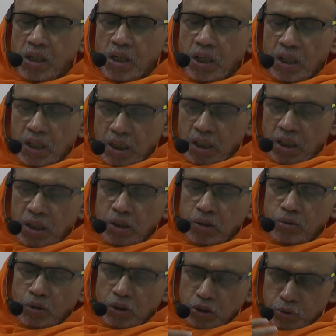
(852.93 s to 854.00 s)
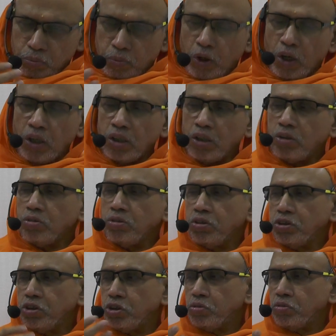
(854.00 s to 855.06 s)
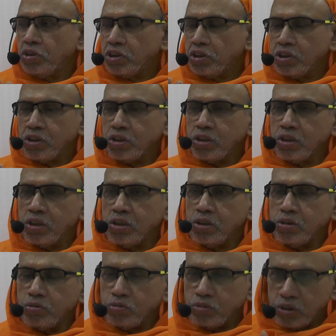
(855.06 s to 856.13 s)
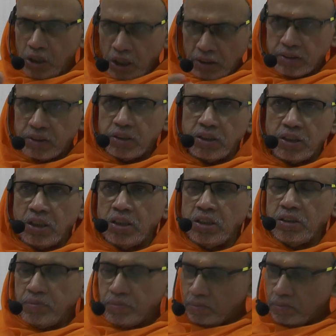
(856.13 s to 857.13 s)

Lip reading: and you respond to the situations enthusiastically.